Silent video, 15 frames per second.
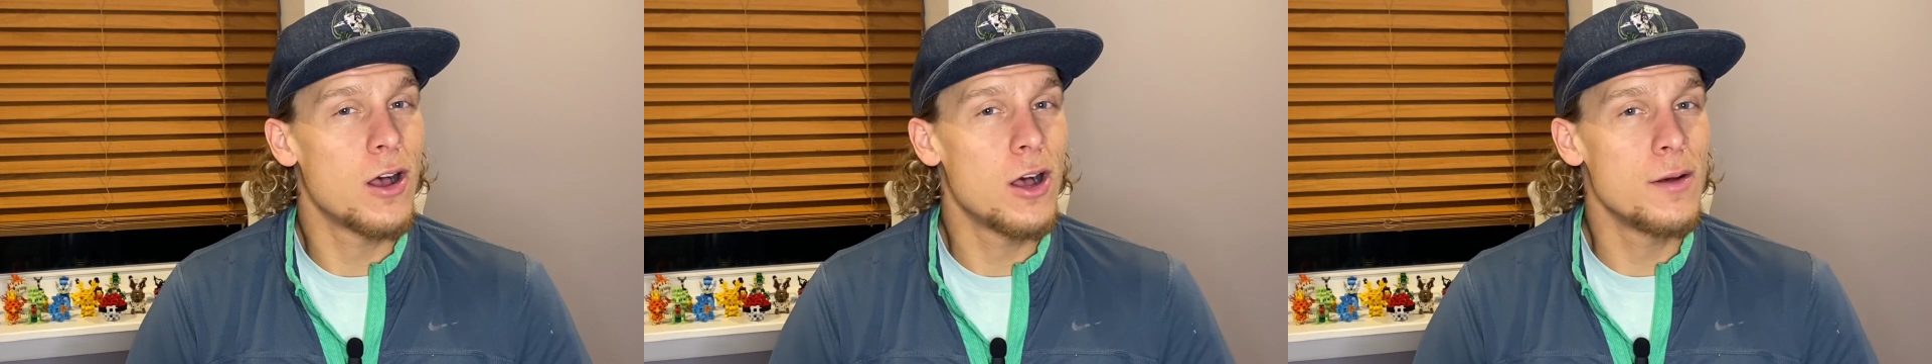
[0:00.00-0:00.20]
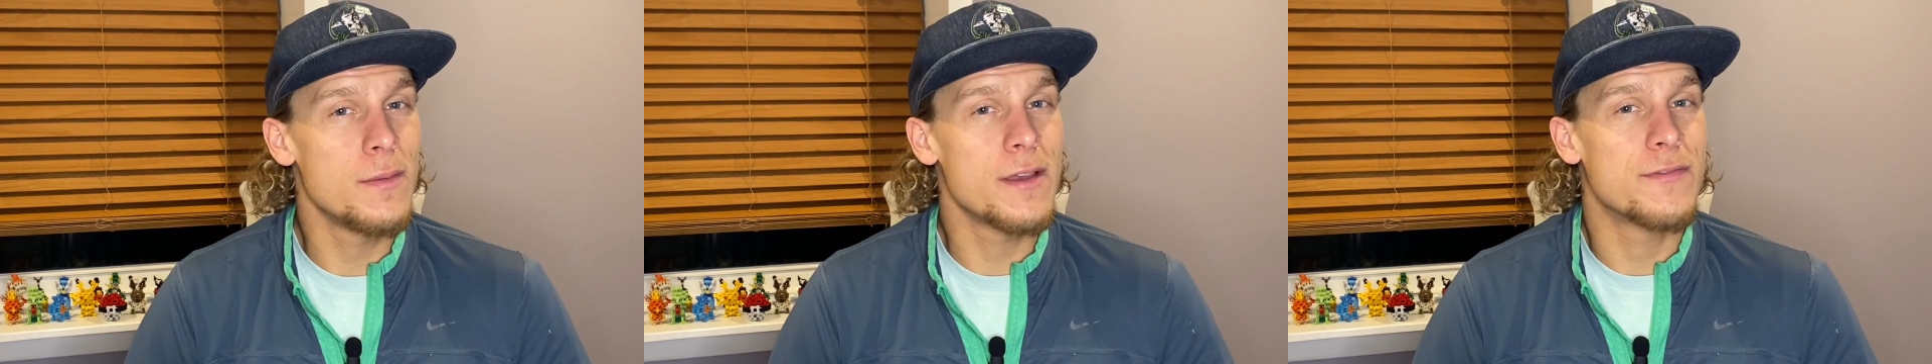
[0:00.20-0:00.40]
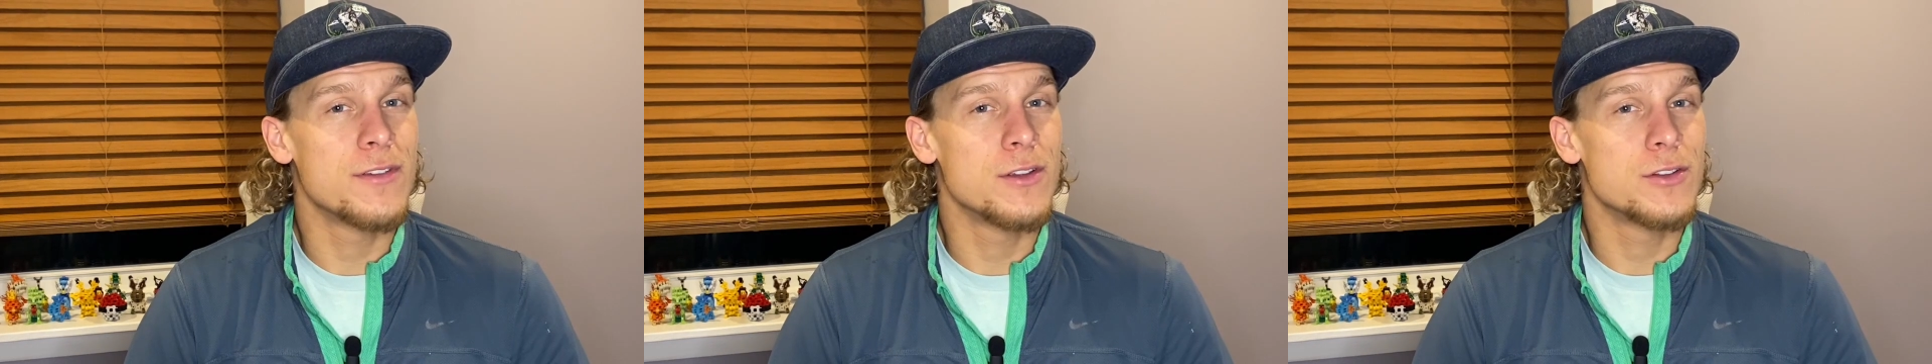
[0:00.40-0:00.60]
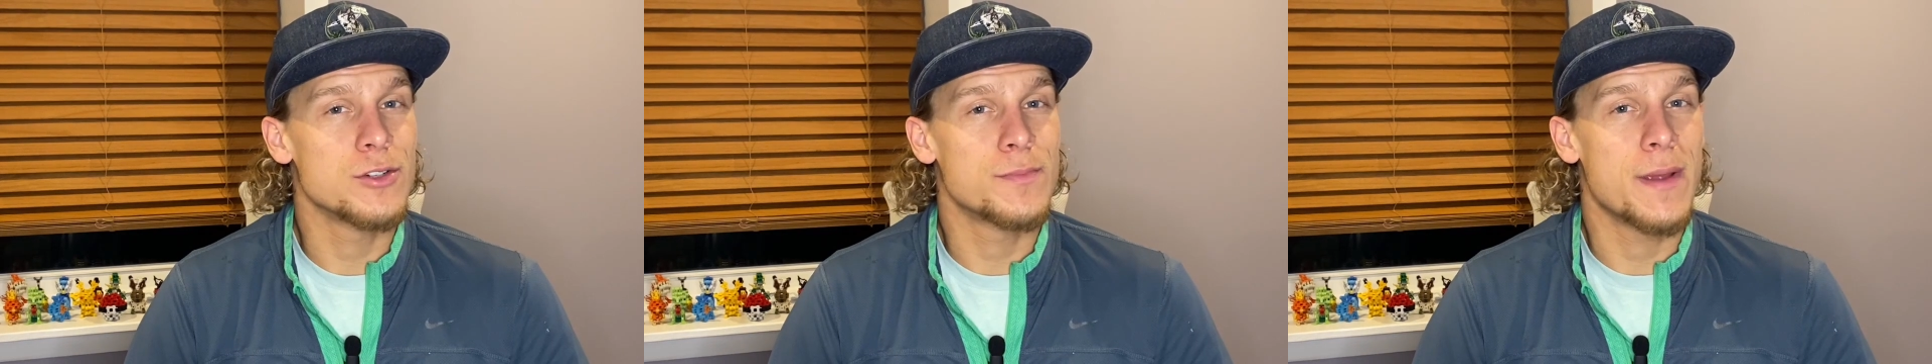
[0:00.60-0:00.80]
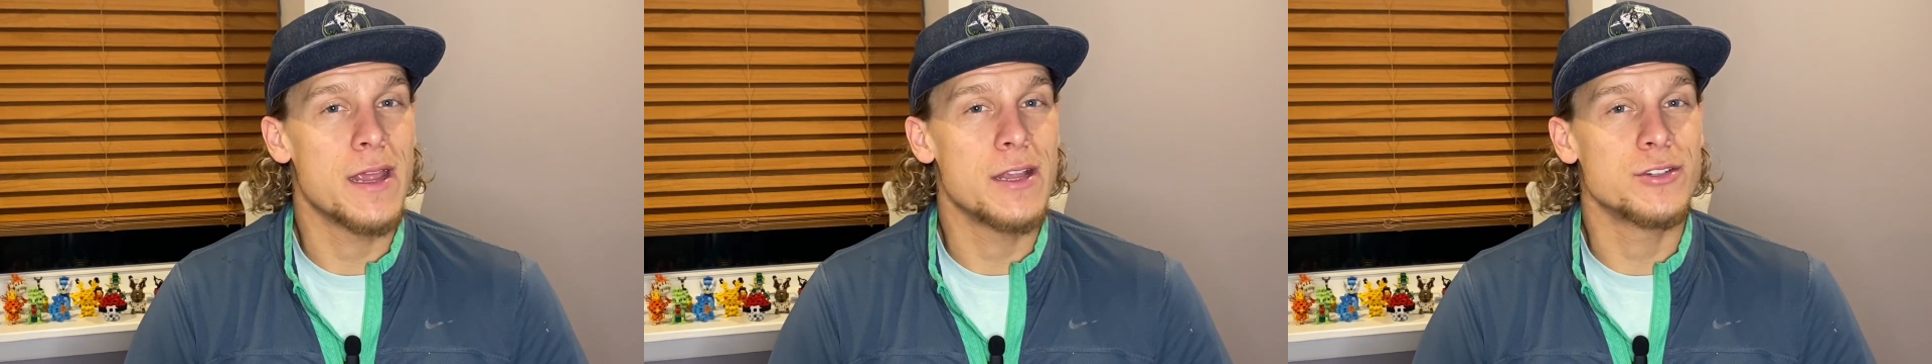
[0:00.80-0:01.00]
all my
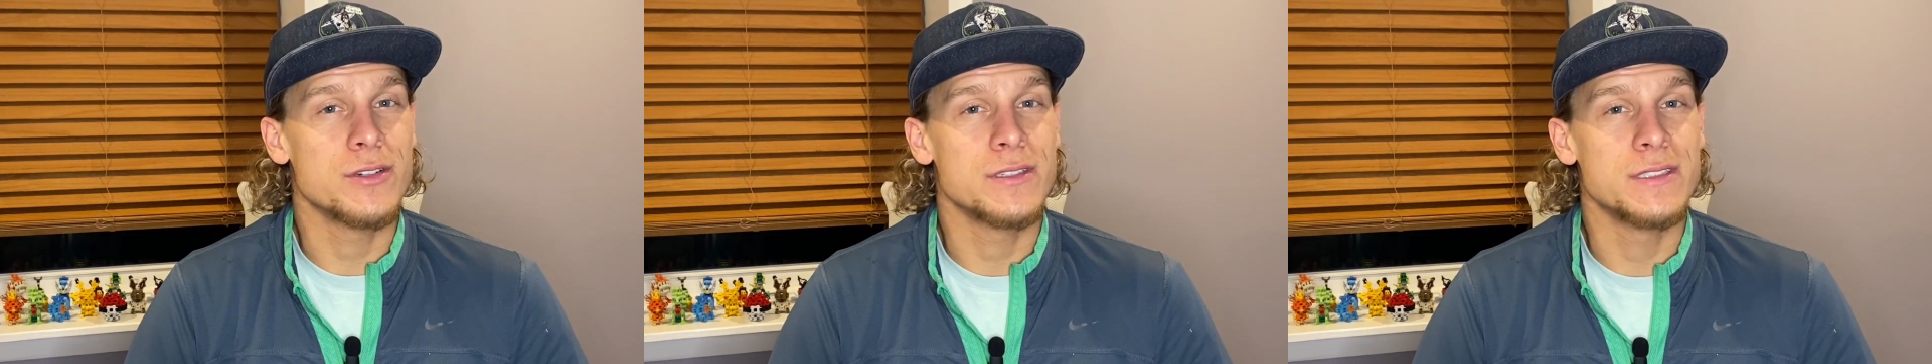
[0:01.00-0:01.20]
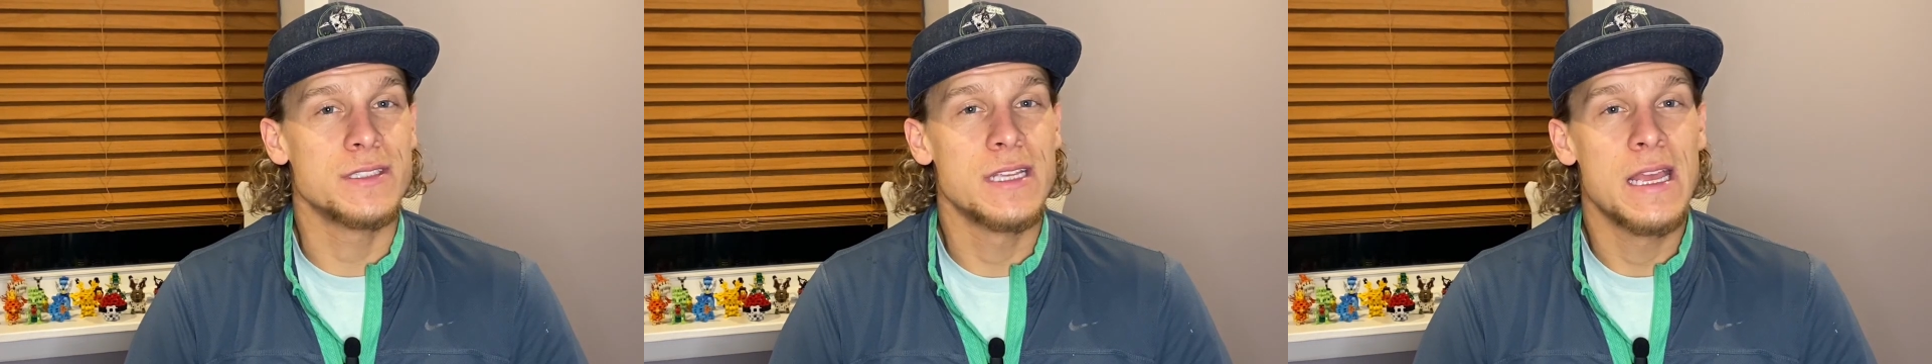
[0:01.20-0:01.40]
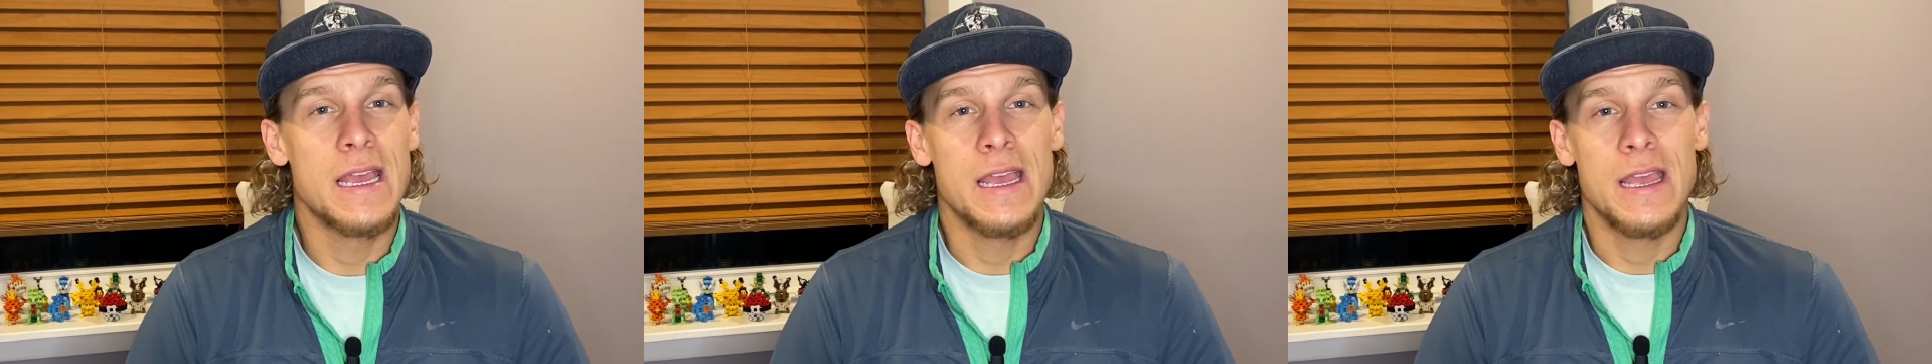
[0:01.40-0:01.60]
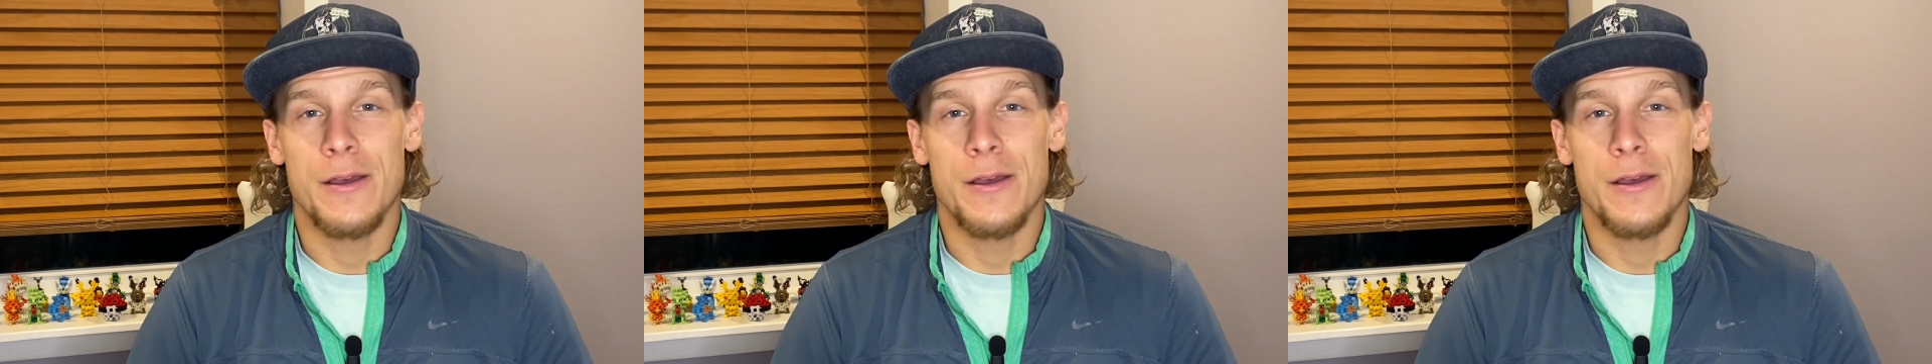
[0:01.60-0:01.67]
future patrons,